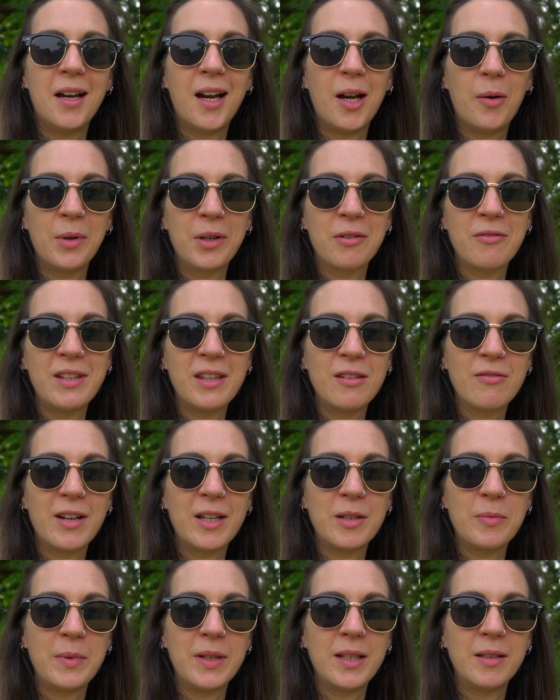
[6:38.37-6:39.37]
I want to eat the
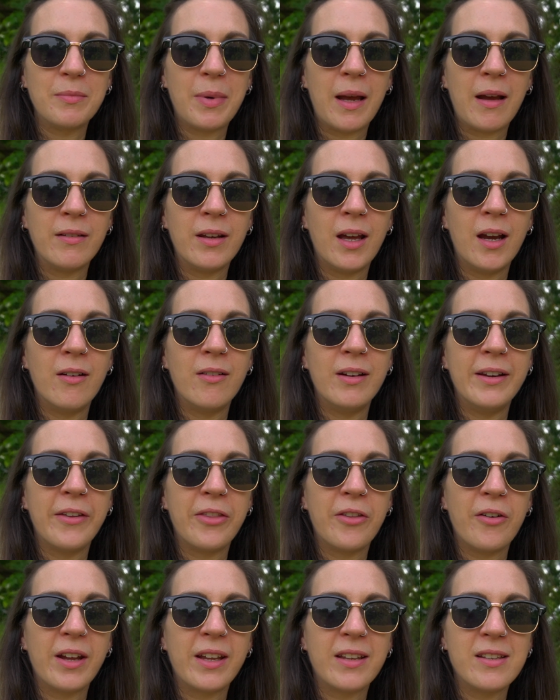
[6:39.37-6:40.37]
red bean bao now, and I
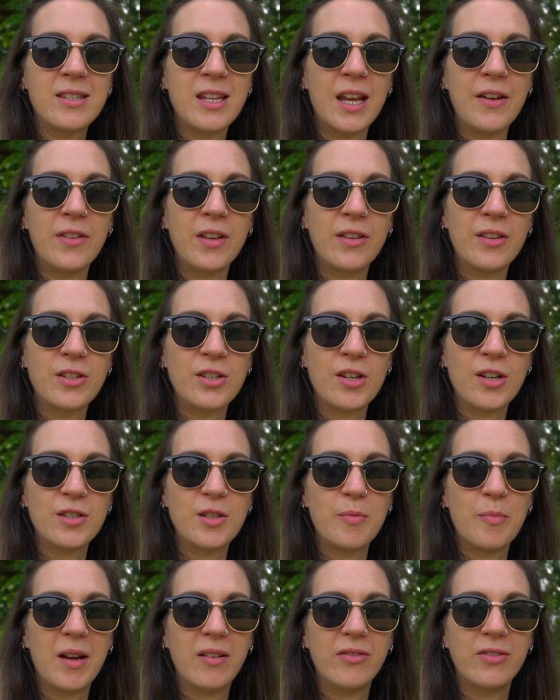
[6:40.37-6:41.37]
thought I could save the other char
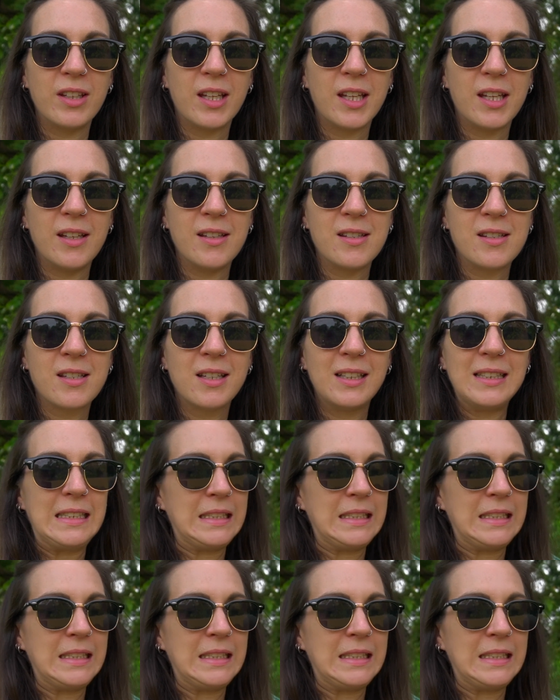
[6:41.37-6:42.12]
siu bao for the kids,